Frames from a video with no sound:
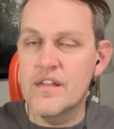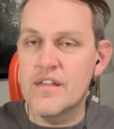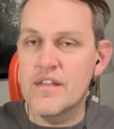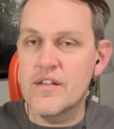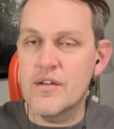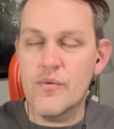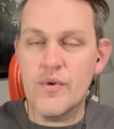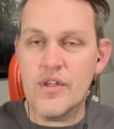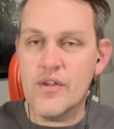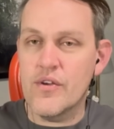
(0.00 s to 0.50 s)

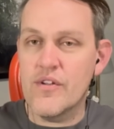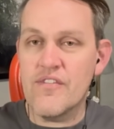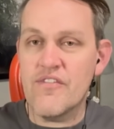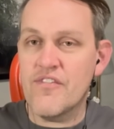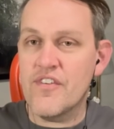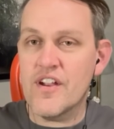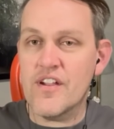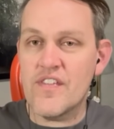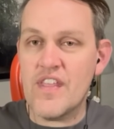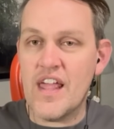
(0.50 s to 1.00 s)
And we couldn't
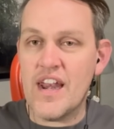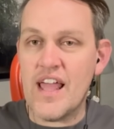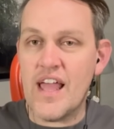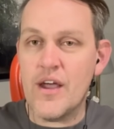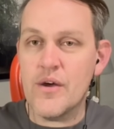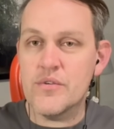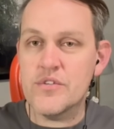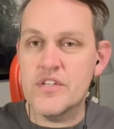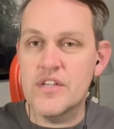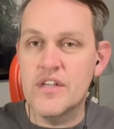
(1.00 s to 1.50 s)
figure that
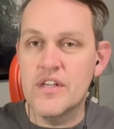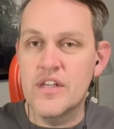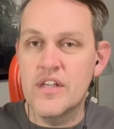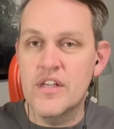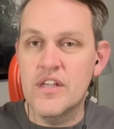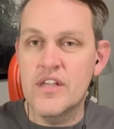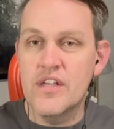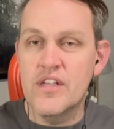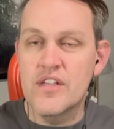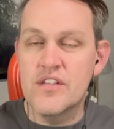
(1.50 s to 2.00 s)
out.
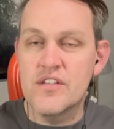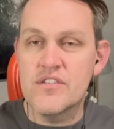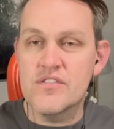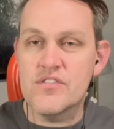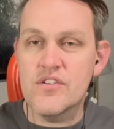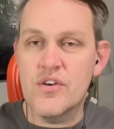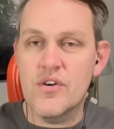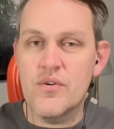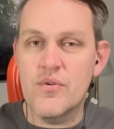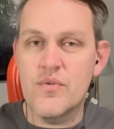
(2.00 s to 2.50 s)

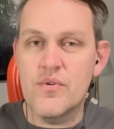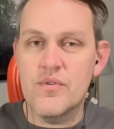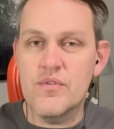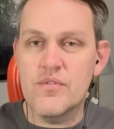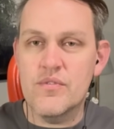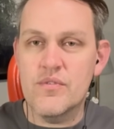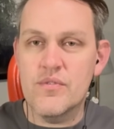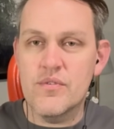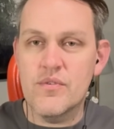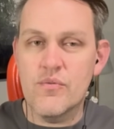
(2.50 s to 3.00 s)
So
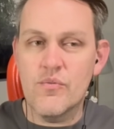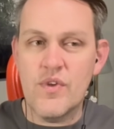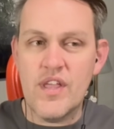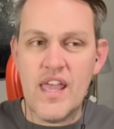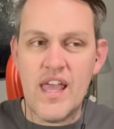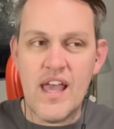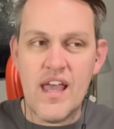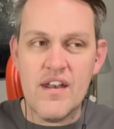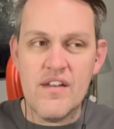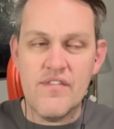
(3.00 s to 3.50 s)
we
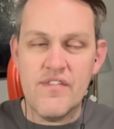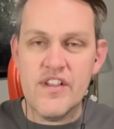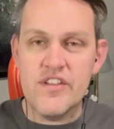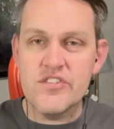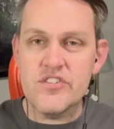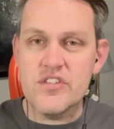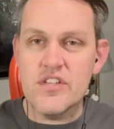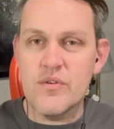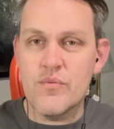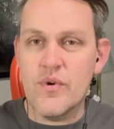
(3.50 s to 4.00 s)
had
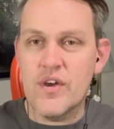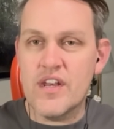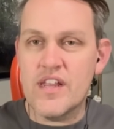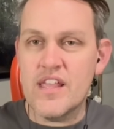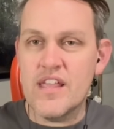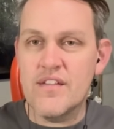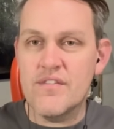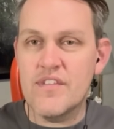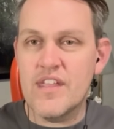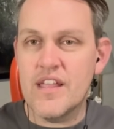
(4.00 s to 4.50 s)
eventually one
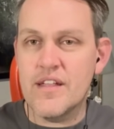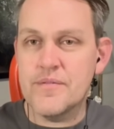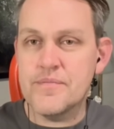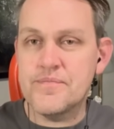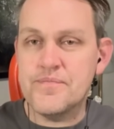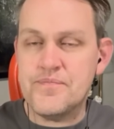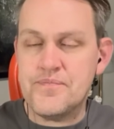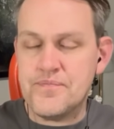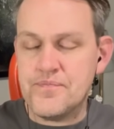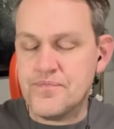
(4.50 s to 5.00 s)
evening,